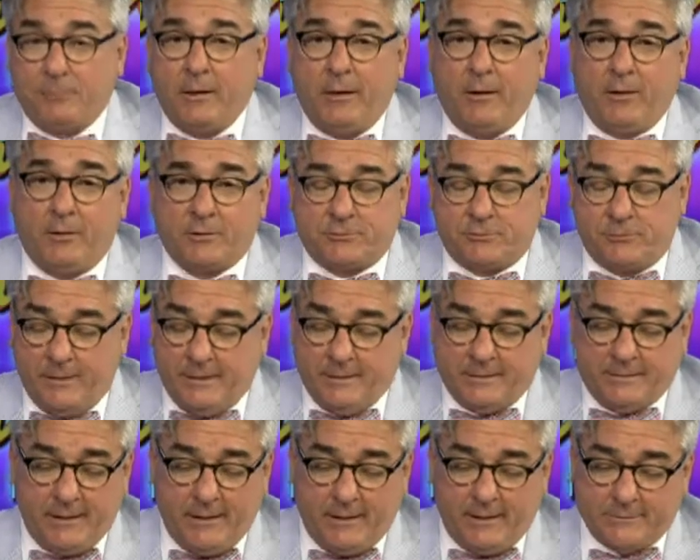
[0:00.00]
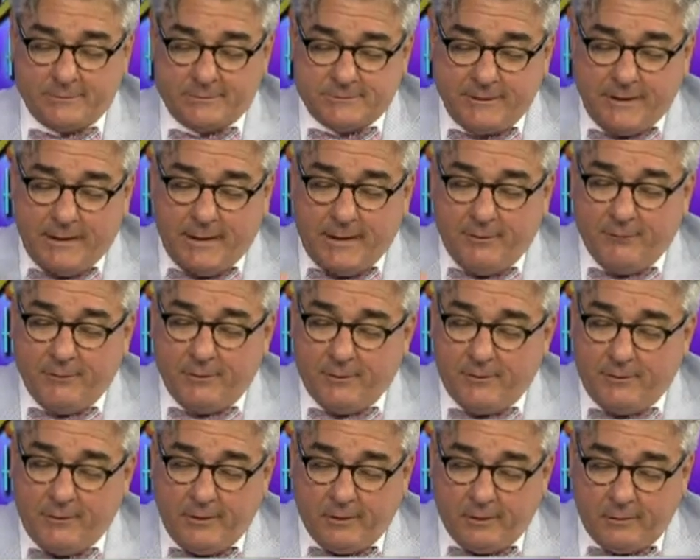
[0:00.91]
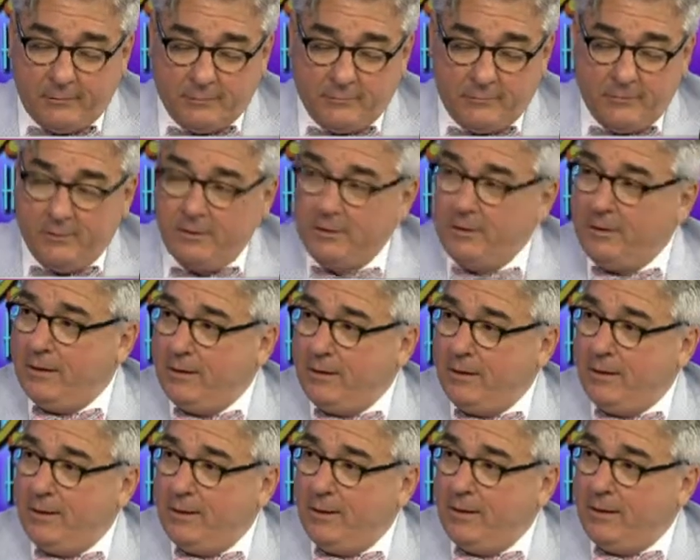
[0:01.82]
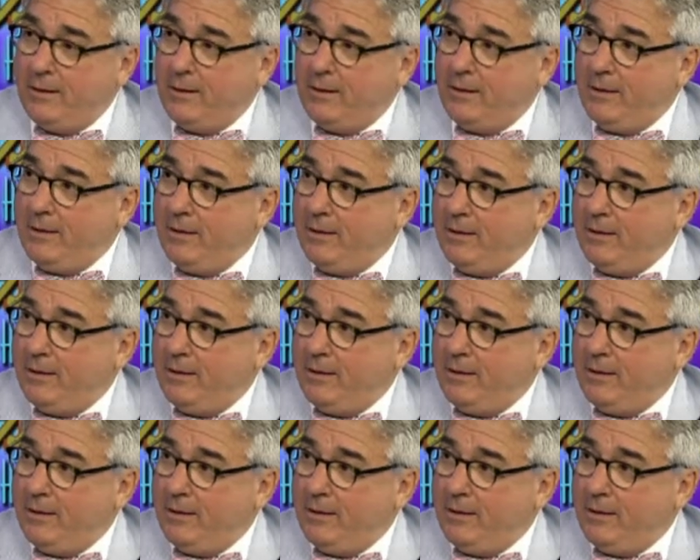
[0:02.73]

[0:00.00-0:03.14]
Taylor's Ranch House, they haven't, you know. Because at one time, Bob